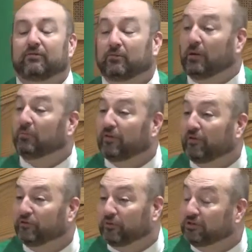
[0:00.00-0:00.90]
Remember
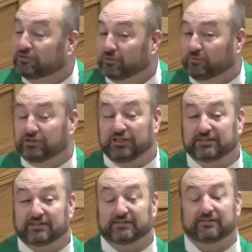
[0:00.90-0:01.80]
those words from
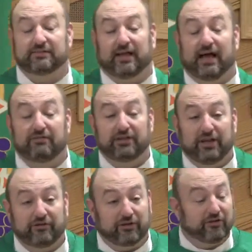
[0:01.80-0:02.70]
Jesus. Heaven
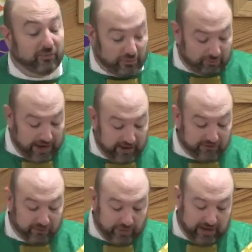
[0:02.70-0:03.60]
and earth will
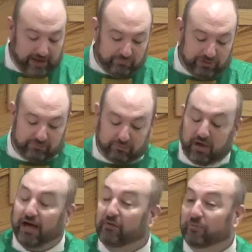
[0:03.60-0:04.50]
pass away, but
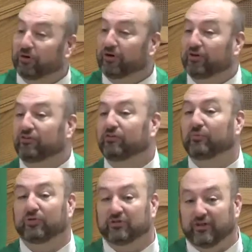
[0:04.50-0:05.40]
my words
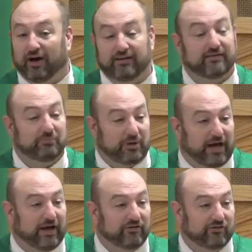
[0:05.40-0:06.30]
will not
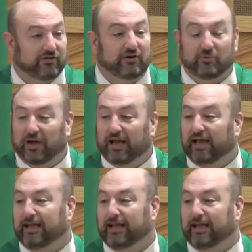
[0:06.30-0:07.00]
pass away.